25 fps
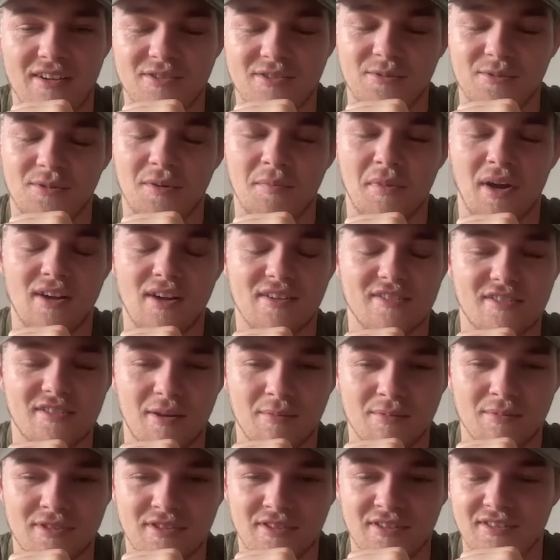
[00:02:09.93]
It's all about
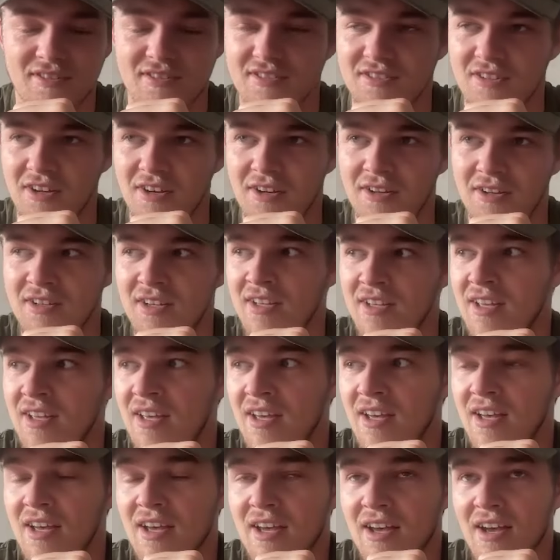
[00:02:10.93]
substance. So
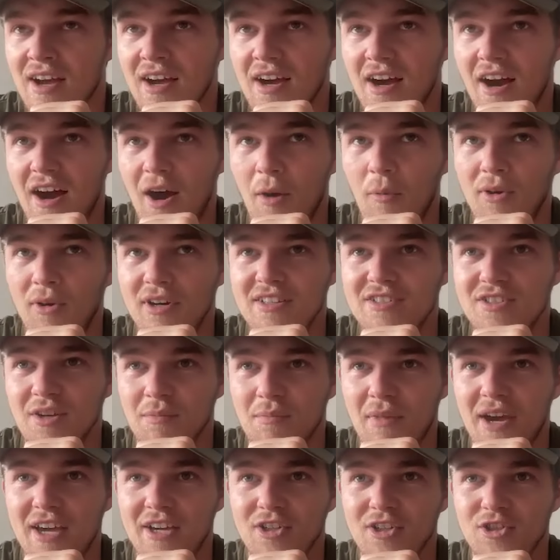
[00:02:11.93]
I wanted to
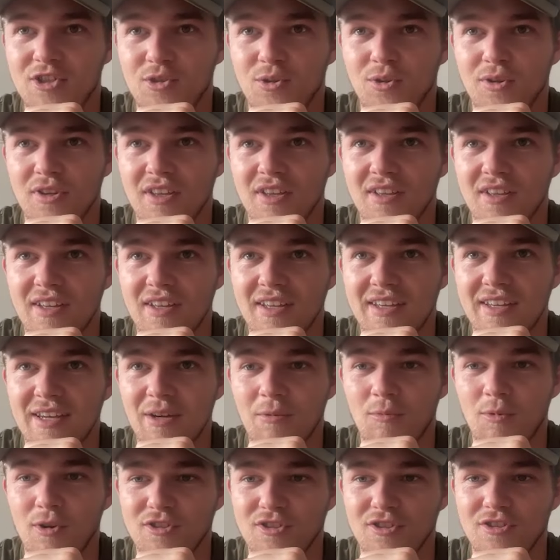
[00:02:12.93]
make sure that
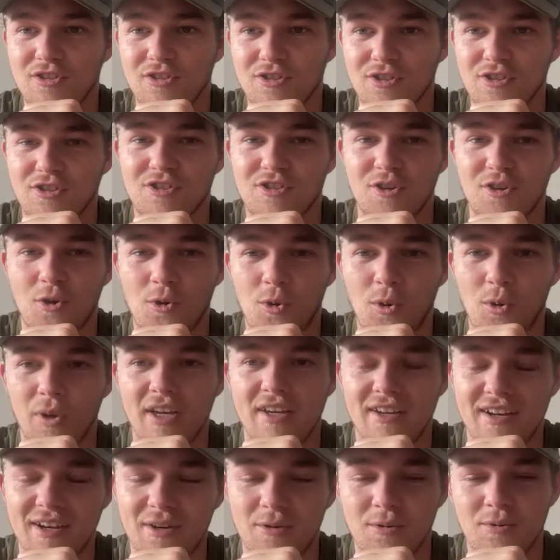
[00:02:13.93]
it wasn't just a
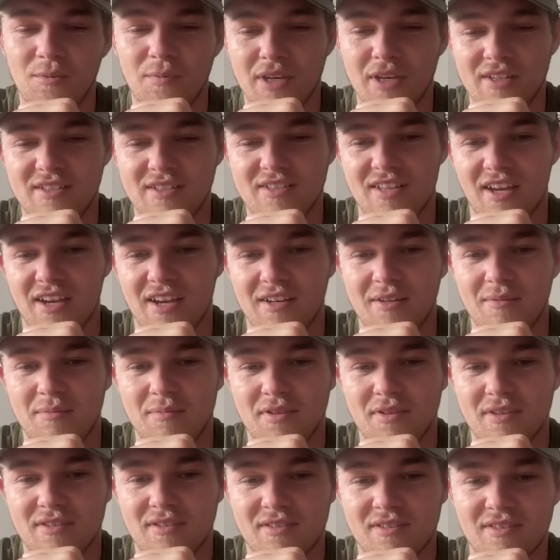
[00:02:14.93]
quick little mixtape,
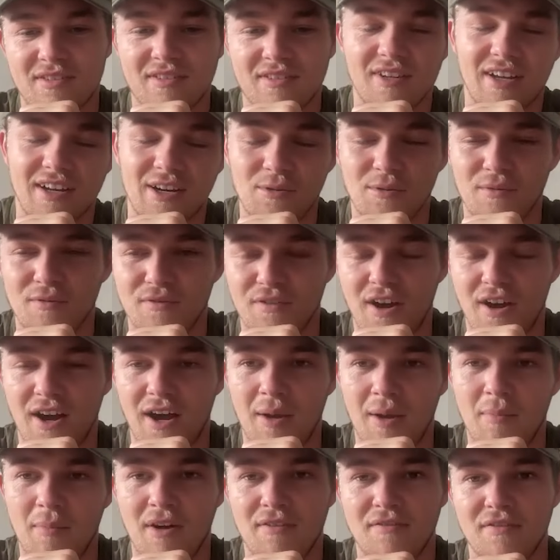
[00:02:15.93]
a little
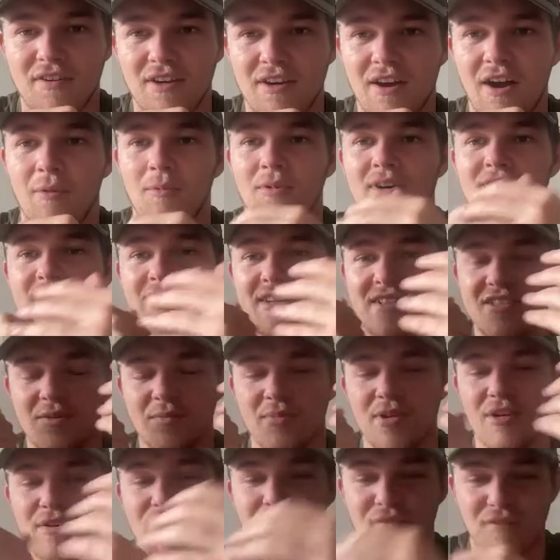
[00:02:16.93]
vibe. I think I wanted it
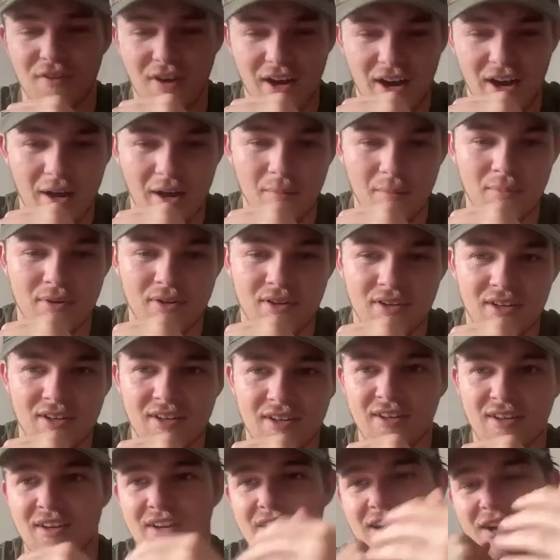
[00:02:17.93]
to be a vibe,
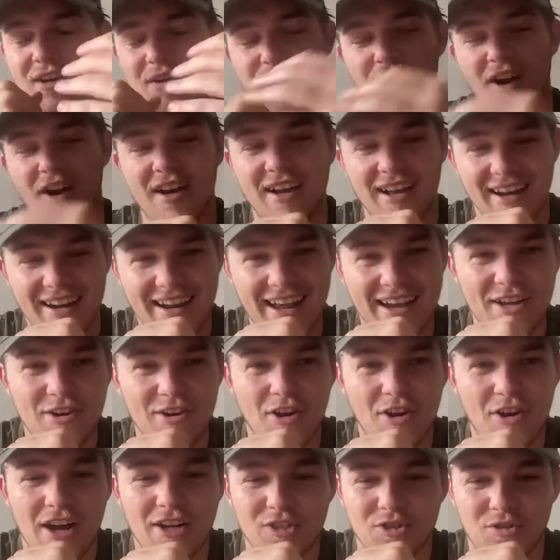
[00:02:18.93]
kind of like a late
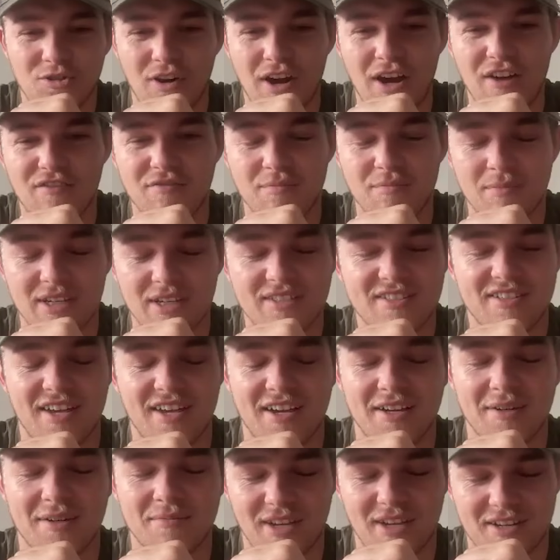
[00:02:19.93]
night drive
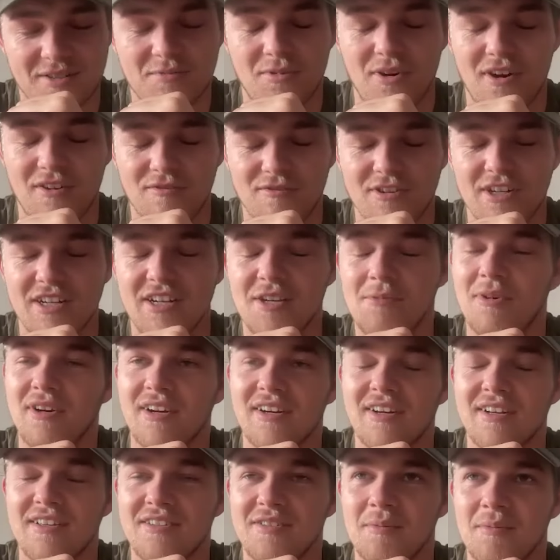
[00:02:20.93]
mixtape. That's what I really
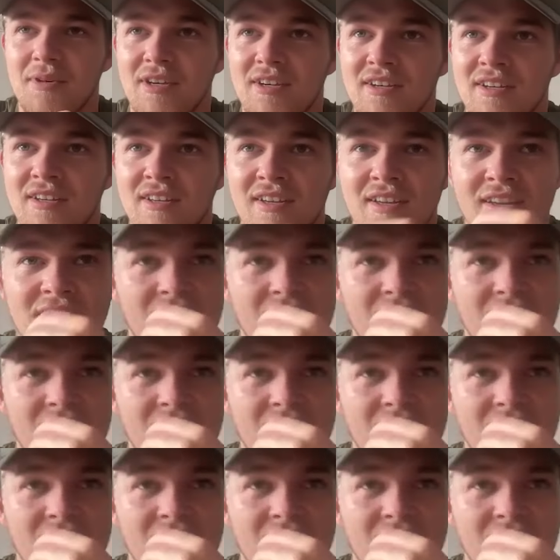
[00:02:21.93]
wanted it to be.